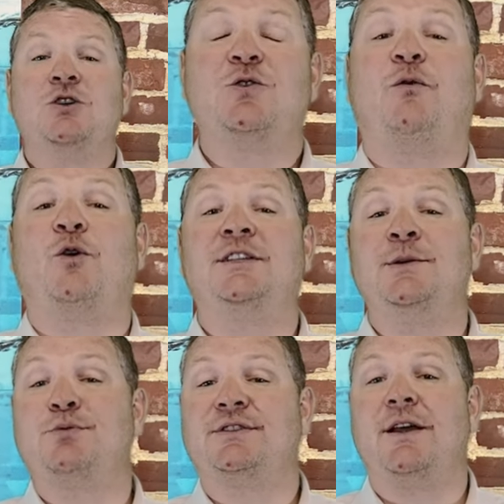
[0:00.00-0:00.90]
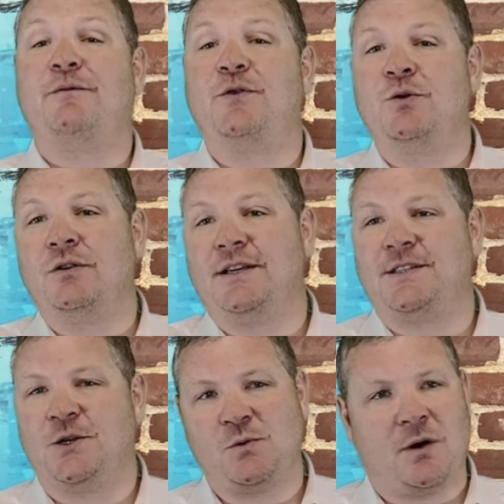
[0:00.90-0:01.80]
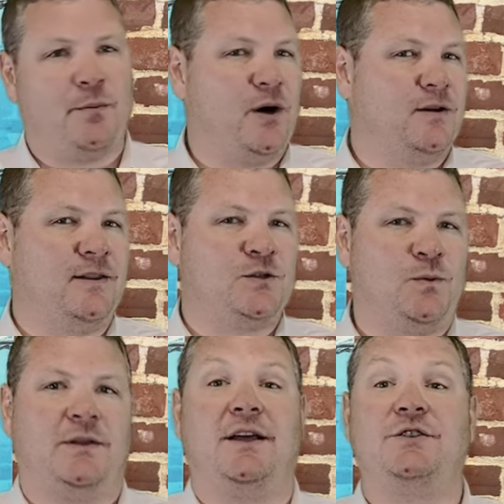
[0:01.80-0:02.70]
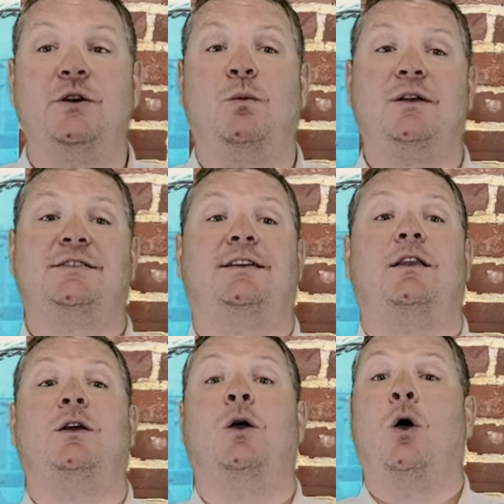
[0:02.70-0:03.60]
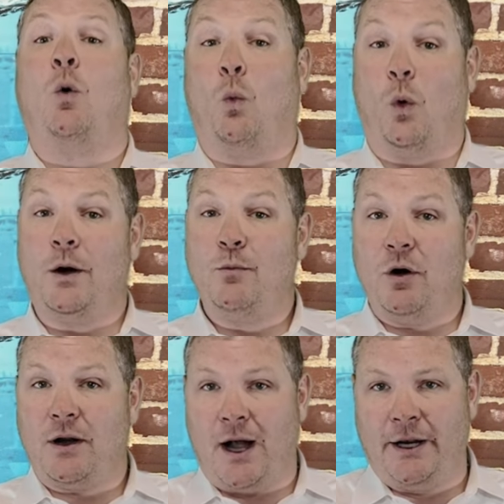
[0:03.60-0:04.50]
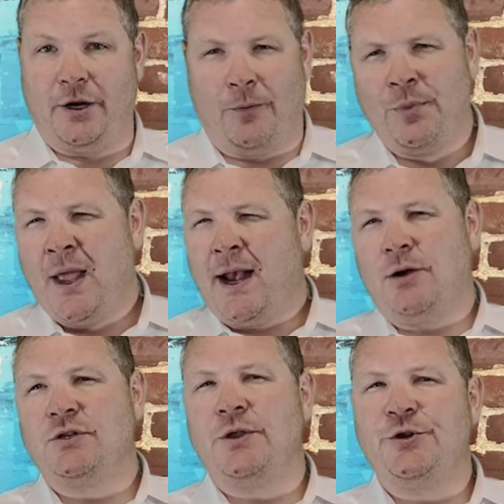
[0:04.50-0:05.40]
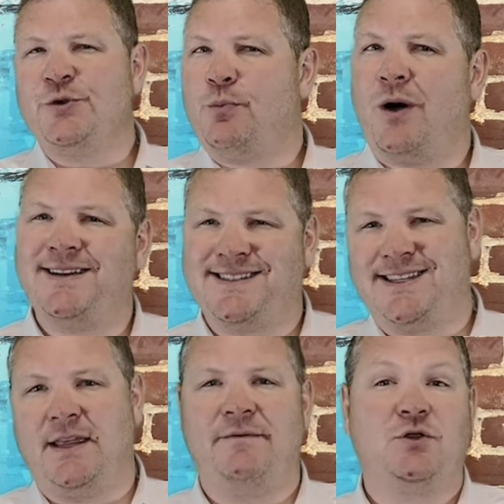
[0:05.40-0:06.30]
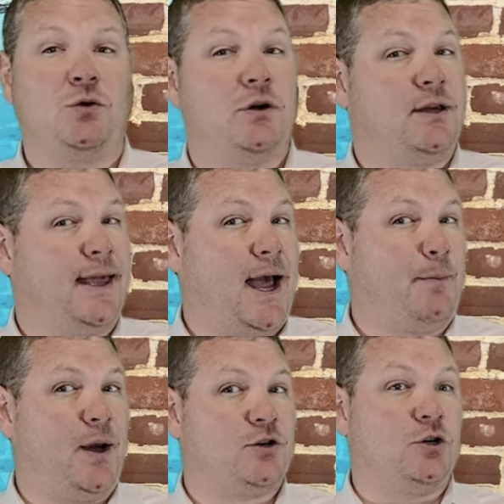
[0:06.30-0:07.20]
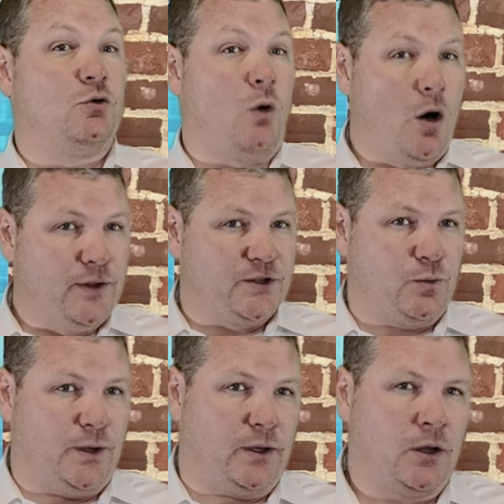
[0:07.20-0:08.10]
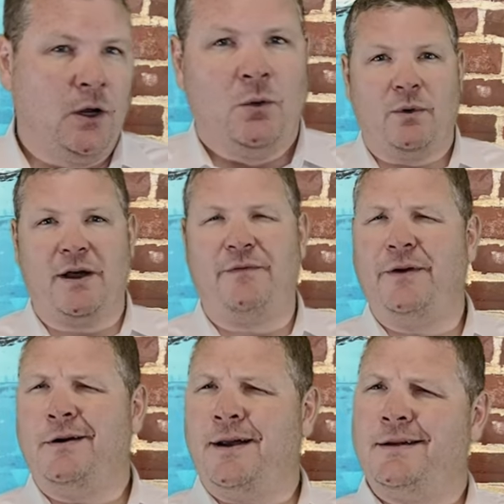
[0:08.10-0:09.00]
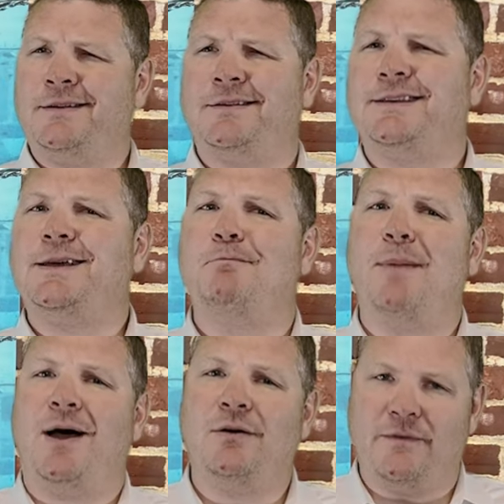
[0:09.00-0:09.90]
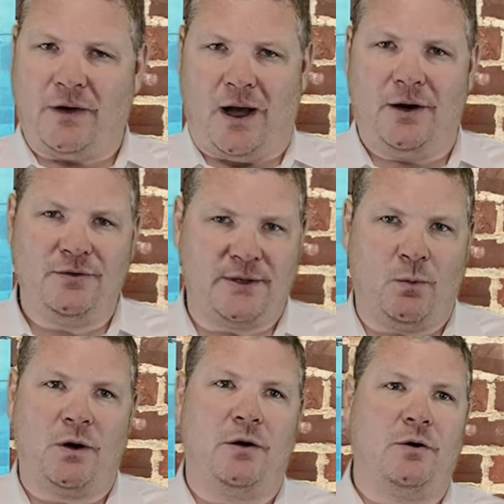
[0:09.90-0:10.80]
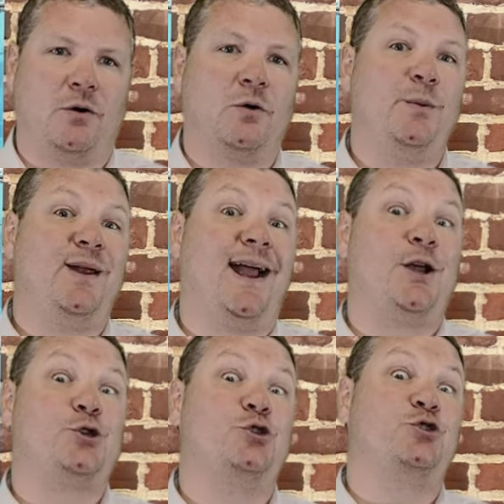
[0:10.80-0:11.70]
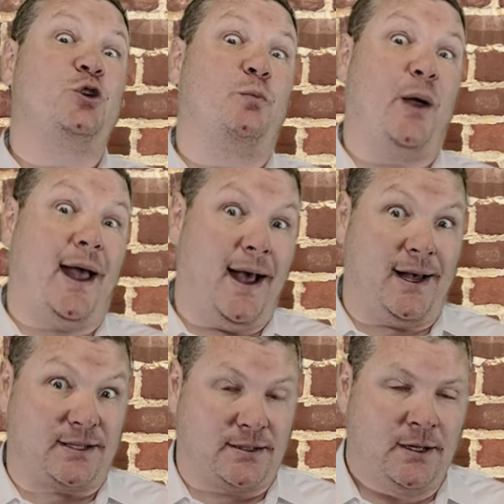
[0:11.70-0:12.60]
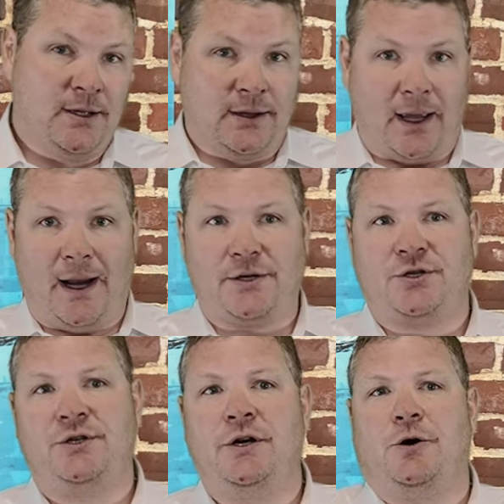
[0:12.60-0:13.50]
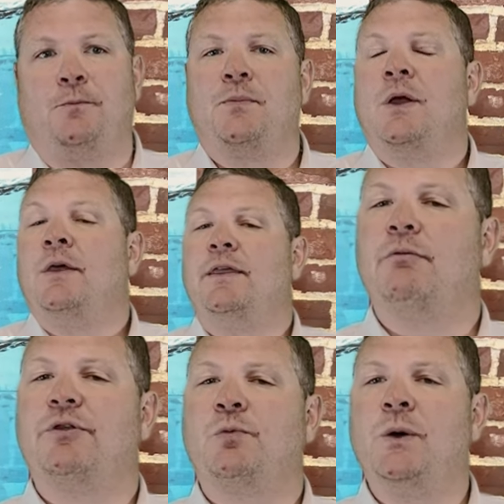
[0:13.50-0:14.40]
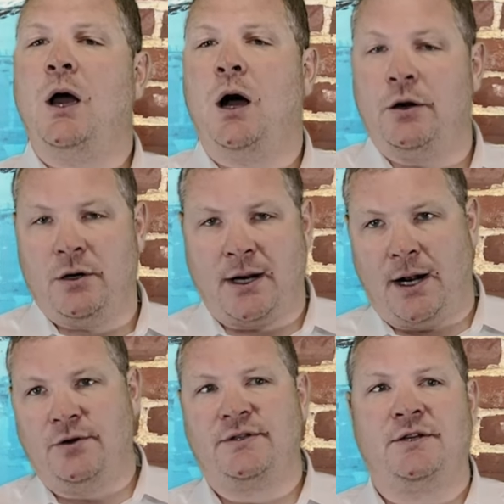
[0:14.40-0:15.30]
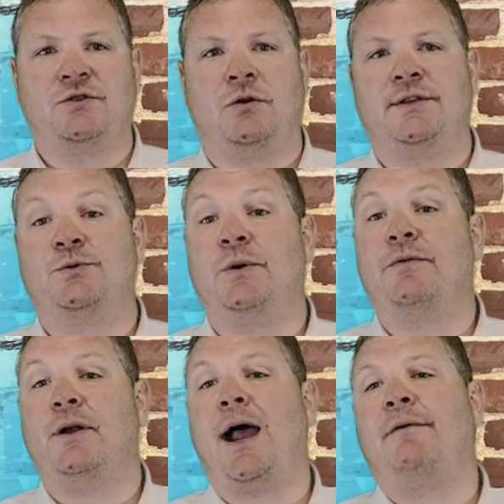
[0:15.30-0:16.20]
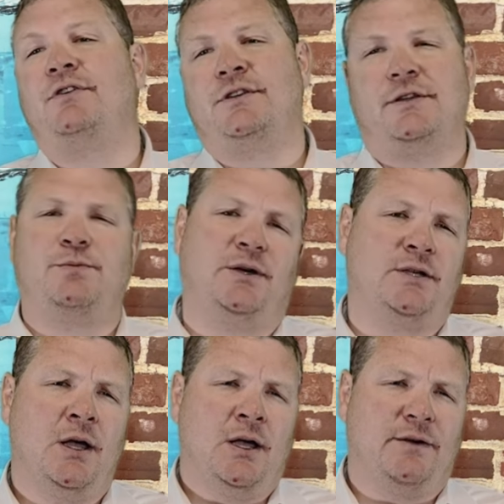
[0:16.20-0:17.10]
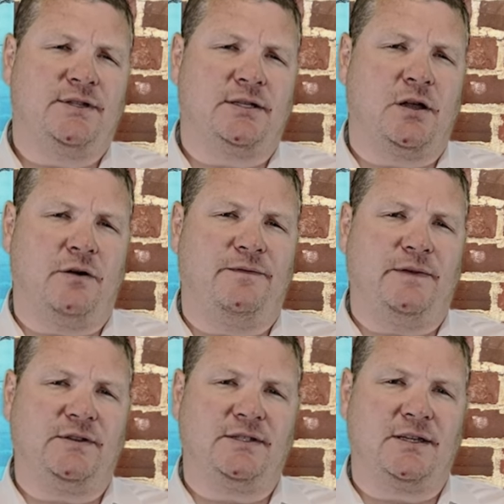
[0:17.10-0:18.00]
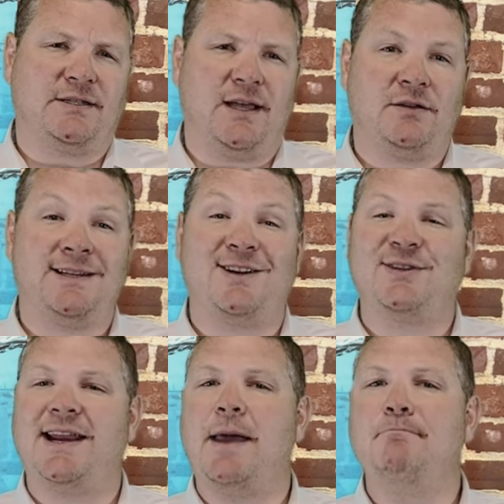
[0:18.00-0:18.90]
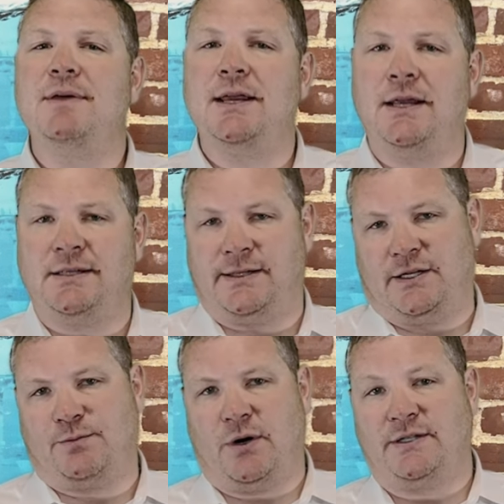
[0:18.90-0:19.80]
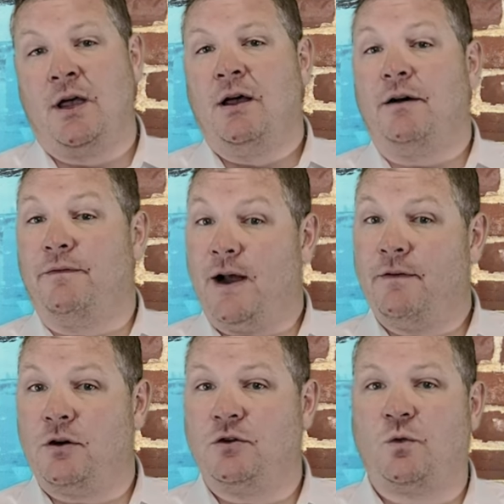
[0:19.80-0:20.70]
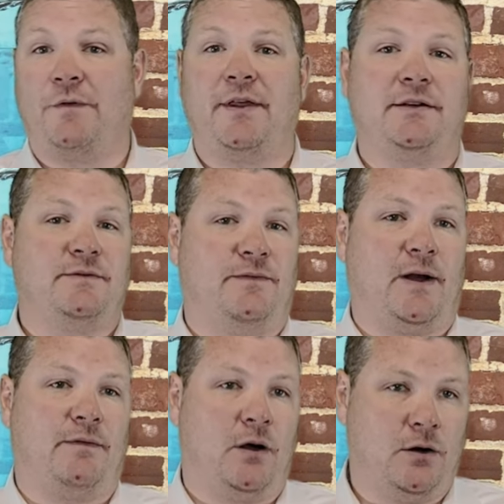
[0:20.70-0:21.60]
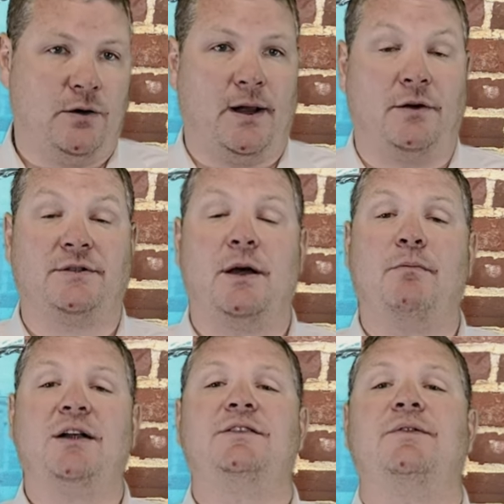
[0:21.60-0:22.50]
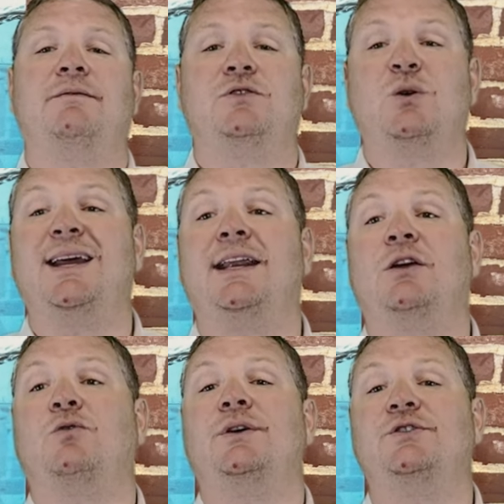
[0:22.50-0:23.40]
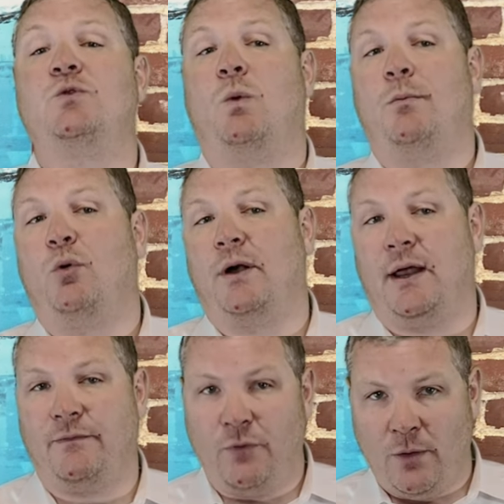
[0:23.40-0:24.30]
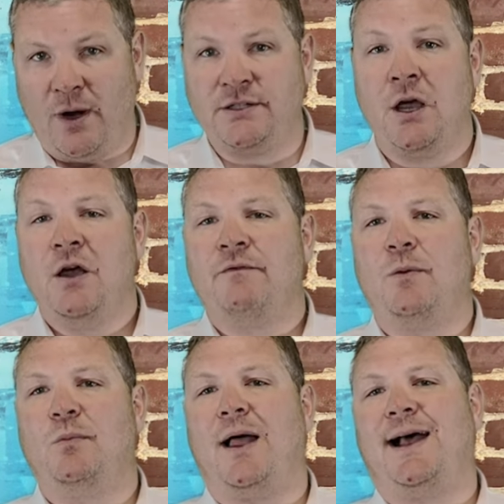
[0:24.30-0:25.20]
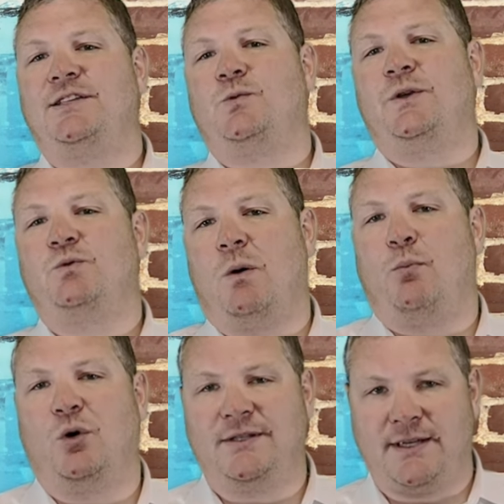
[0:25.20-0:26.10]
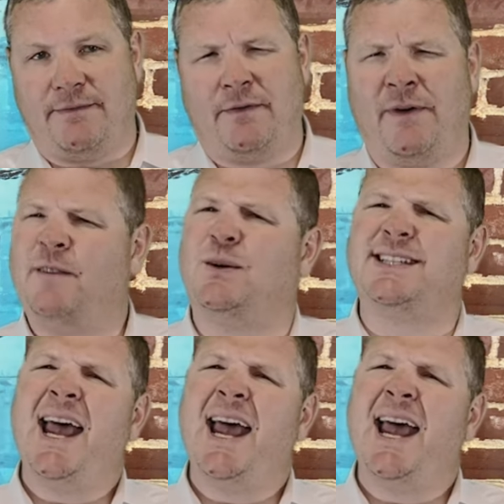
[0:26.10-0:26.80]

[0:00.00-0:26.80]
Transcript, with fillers: So 14% fewer listings when compared to this week last year while selling one more condo. I was a little surprised to see the inventory gap actually grow this week when I figured out that the amount of condos that went under agreement actually surpassed last year. There were 300 condos that sold this week for an average sales price of $656,000 and a median sales price of $512,500. Now, months of inventory, it increased to 1.84 months from last week's 1.75 months.